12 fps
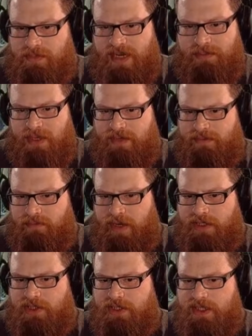I mean, I'm not even
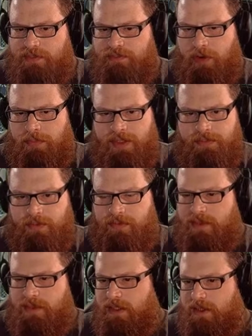ranching these properly, but
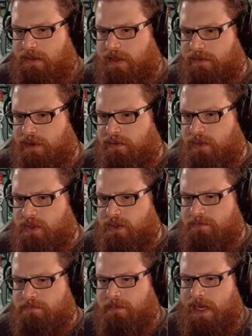they've given us
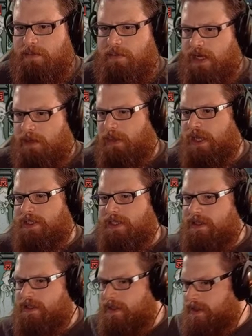many, many
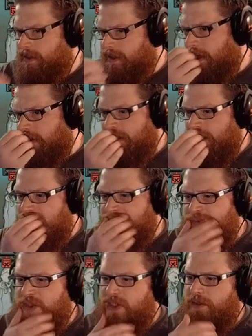plastics since the start of the
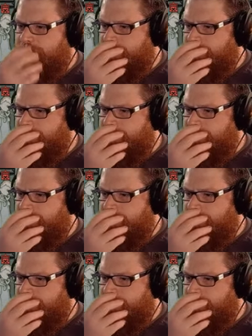game. So